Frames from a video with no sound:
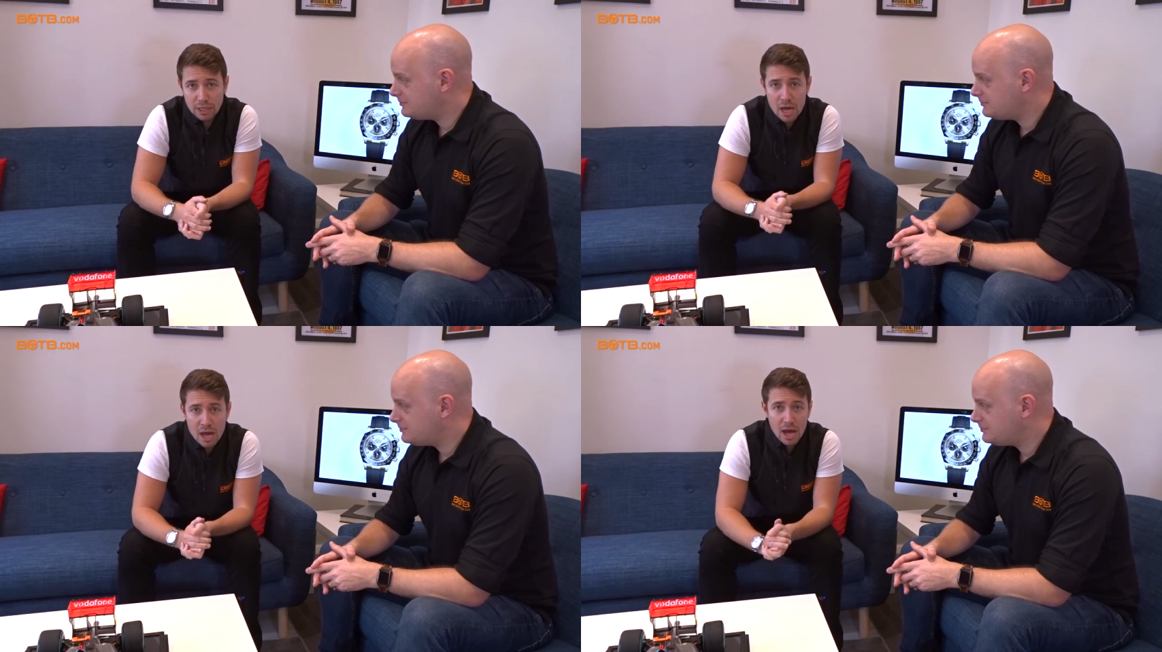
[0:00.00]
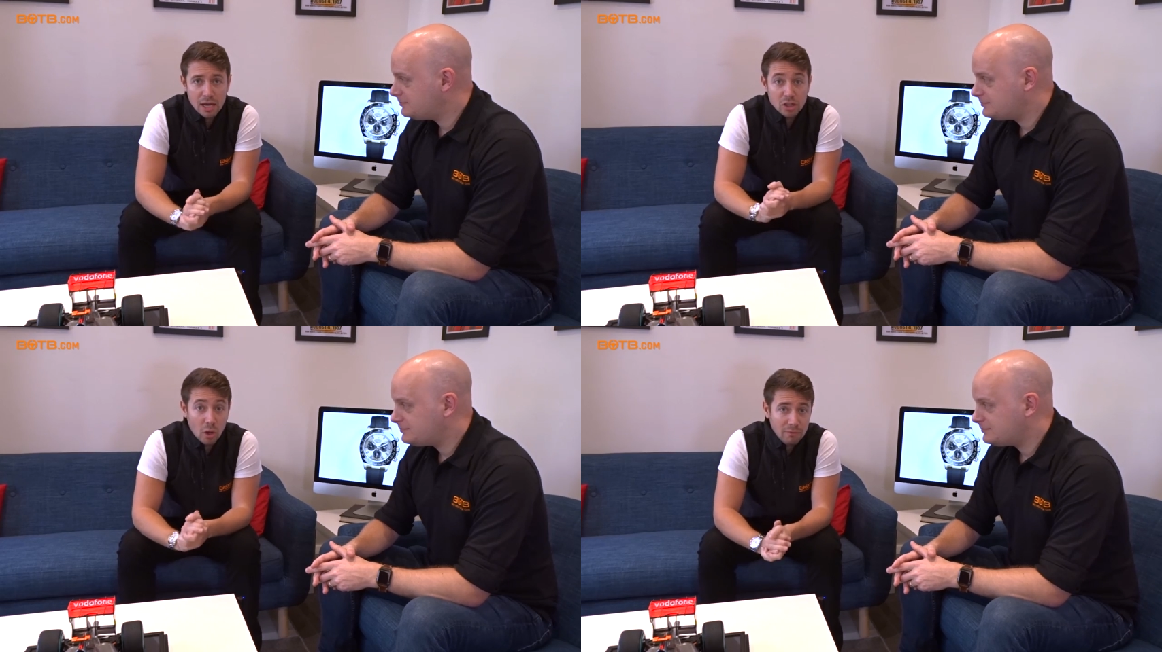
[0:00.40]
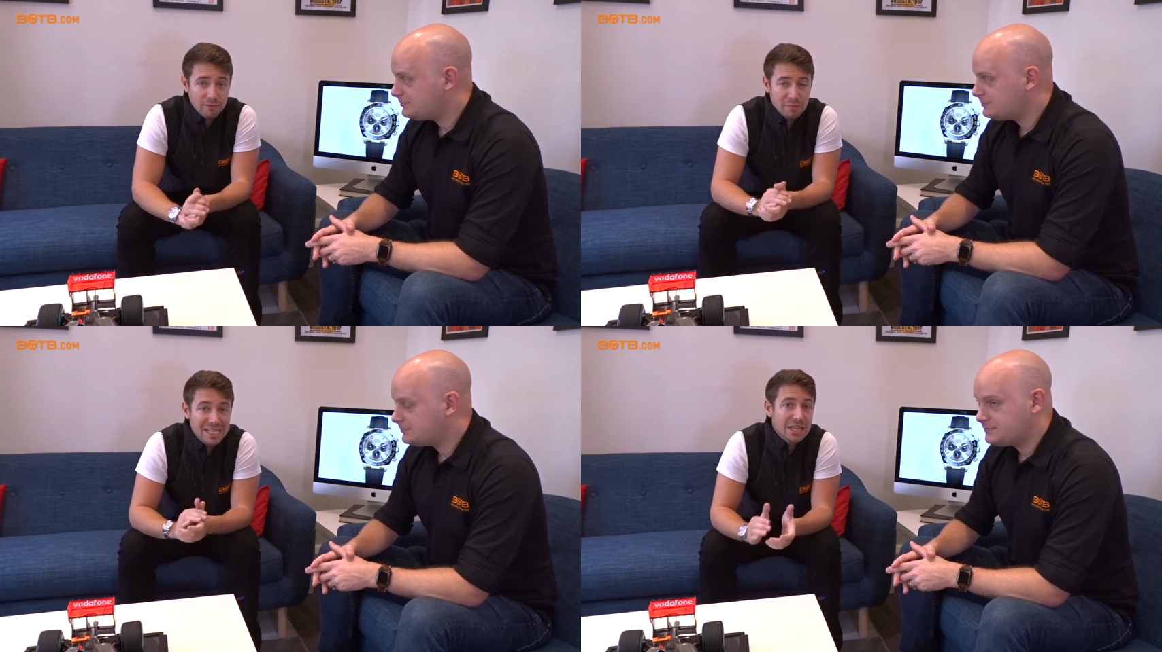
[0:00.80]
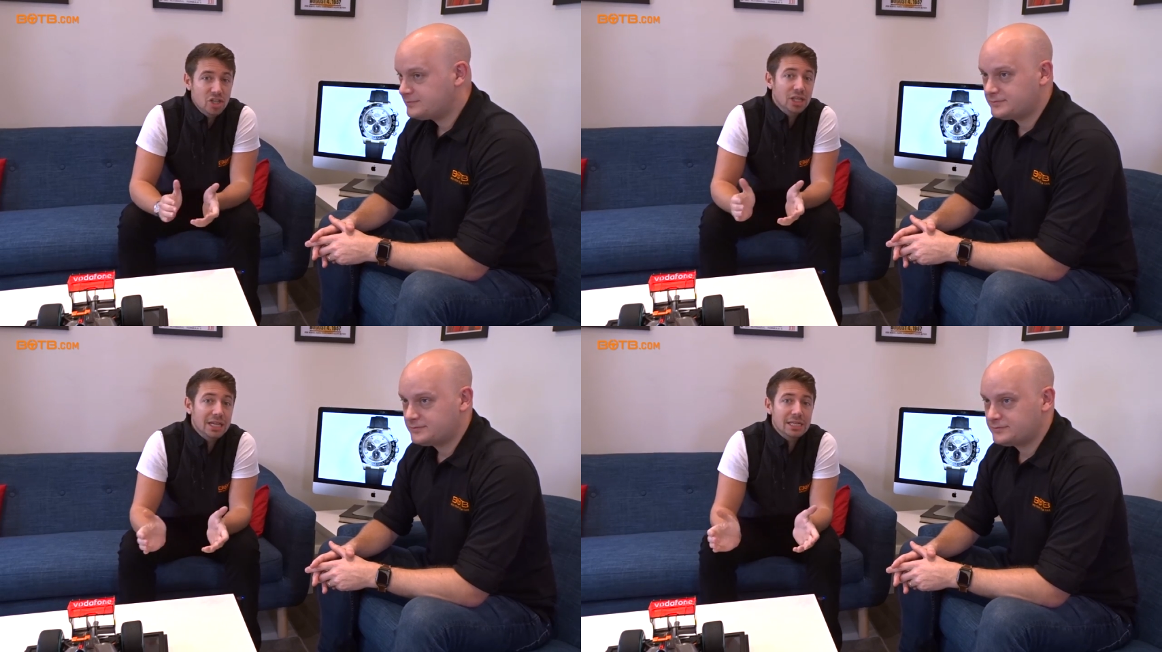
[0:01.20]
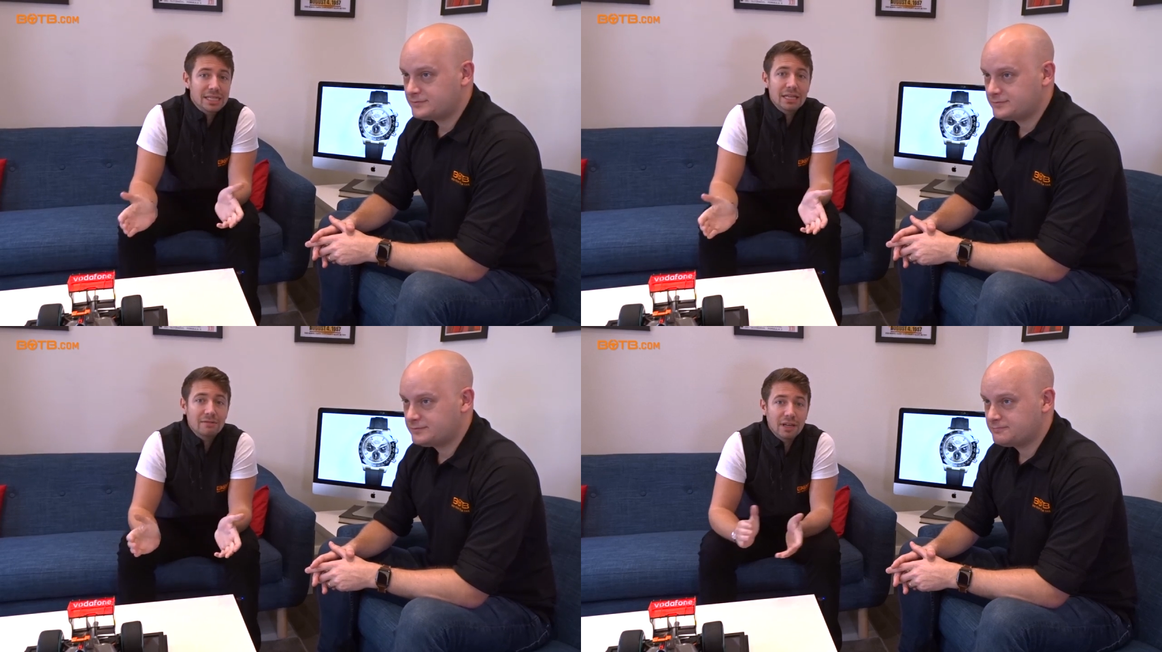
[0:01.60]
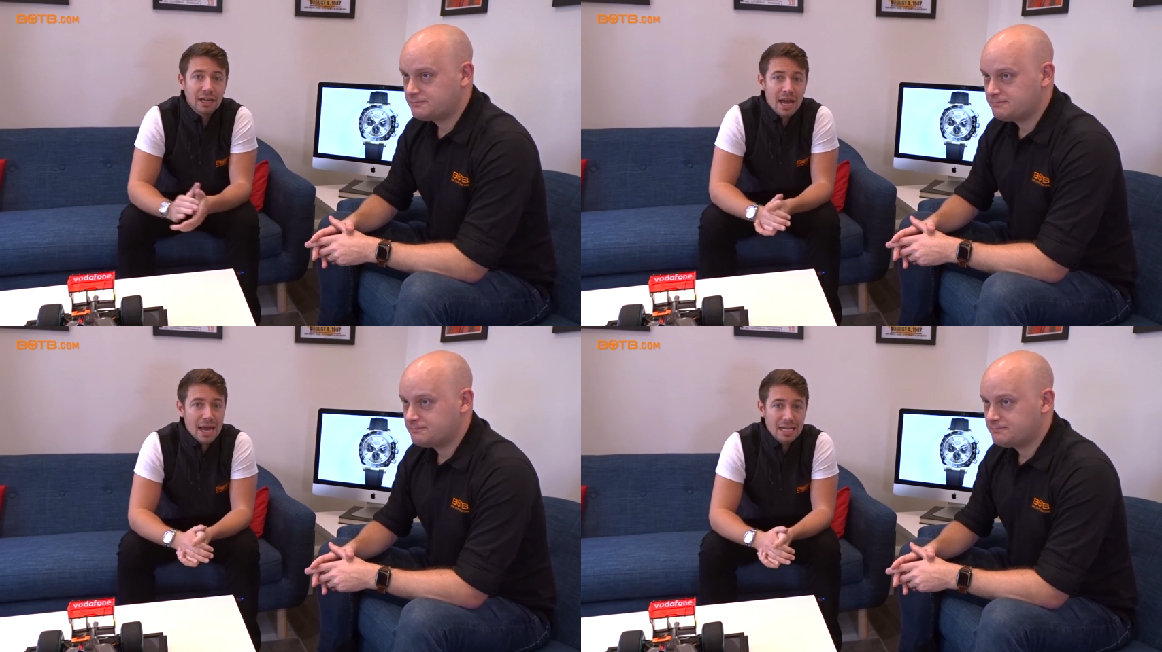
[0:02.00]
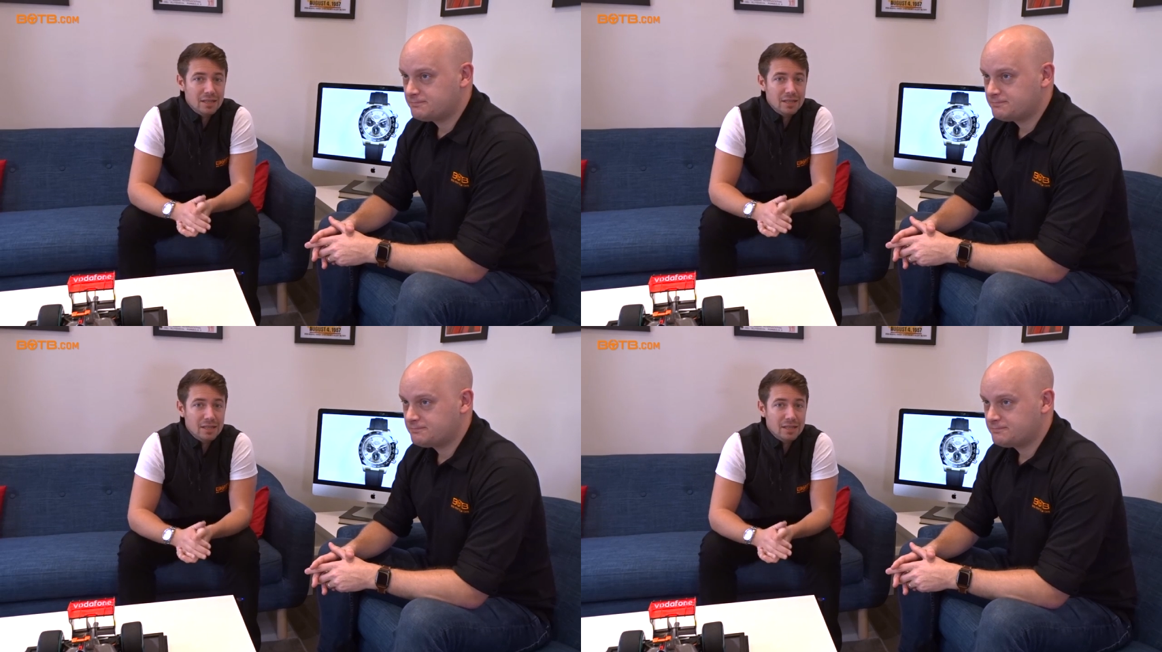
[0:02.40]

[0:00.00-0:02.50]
Speaker 1: week, uh, Tom from TGE TV.